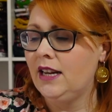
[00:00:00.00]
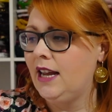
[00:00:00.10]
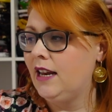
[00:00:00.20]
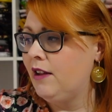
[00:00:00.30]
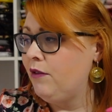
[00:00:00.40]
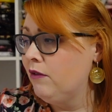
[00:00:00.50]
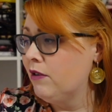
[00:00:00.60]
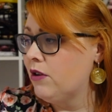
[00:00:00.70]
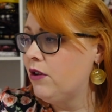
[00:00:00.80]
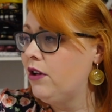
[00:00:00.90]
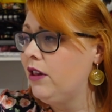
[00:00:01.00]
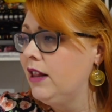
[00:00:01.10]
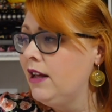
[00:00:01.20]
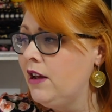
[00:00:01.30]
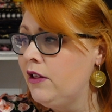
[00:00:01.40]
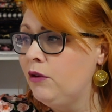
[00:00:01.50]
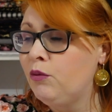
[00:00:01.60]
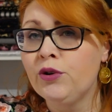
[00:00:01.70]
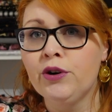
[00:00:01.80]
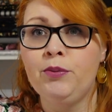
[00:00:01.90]
in, if you recall, the
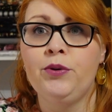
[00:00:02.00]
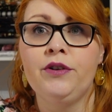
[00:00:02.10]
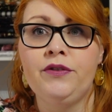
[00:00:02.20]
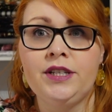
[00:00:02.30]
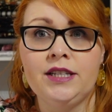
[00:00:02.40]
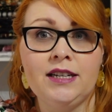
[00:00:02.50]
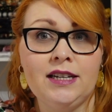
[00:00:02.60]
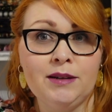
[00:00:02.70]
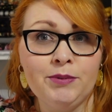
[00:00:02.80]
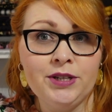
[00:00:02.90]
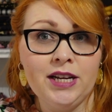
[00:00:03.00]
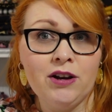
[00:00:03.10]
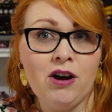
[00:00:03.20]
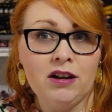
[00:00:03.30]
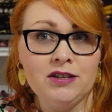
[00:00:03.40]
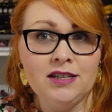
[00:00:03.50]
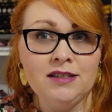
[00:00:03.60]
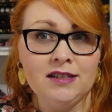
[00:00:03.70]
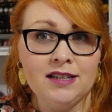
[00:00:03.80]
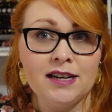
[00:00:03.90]
waterproofed Liberty
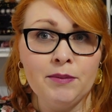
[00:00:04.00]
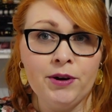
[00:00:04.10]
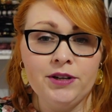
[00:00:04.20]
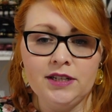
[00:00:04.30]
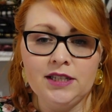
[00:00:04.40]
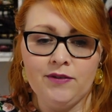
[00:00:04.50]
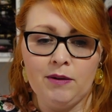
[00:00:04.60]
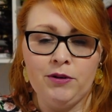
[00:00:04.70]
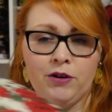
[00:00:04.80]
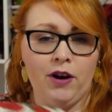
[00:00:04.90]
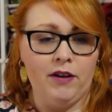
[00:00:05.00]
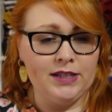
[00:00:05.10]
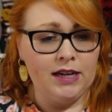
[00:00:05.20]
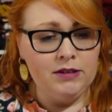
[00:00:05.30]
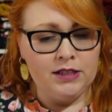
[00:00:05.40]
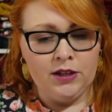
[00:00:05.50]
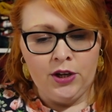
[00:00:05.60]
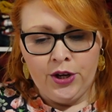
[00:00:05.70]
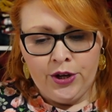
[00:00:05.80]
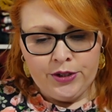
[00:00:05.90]
cotton that I purchased from New Craft House.
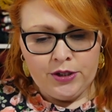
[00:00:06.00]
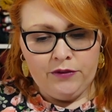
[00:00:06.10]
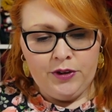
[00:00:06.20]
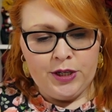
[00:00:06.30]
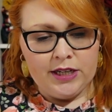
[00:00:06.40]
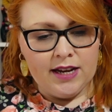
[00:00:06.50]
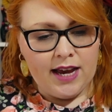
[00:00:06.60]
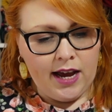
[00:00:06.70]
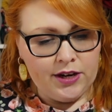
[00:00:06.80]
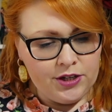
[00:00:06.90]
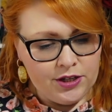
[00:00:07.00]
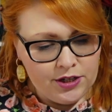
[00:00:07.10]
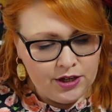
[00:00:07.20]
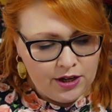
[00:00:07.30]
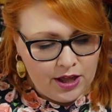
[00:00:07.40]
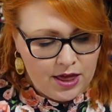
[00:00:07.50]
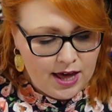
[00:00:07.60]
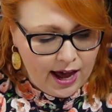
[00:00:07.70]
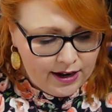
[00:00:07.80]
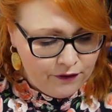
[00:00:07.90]
So if you didn't catch
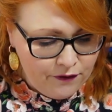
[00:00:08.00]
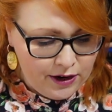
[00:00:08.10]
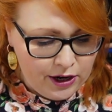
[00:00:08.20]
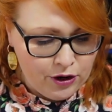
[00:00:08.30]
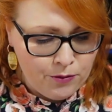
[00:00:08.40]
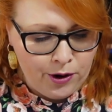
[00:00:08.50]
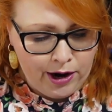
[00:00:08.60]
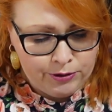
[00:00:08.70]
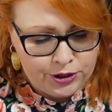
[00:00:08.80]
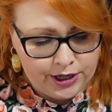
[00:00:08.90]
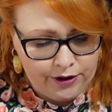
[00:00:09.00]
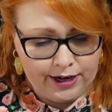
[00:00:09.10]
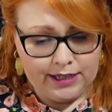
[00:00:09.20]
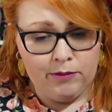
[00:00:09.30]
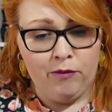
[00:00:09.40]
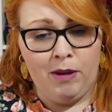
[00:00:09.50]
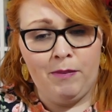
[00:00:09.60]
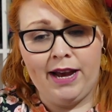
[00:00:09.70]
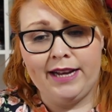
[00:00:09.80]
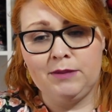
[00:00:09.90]
that video where I was sharing some of my
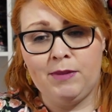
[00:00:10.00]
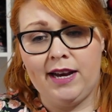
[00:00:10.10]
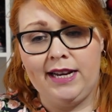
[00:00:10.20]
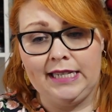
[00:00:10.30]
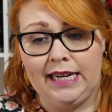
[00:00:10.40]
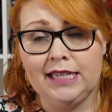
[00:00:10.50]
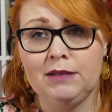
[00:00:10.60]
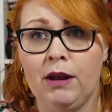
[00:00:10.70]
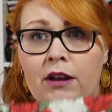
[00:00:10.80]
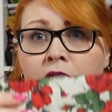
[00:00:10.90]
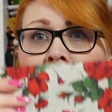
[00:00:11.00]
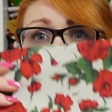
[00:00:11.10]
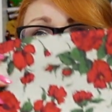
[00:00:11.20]
past buys last month,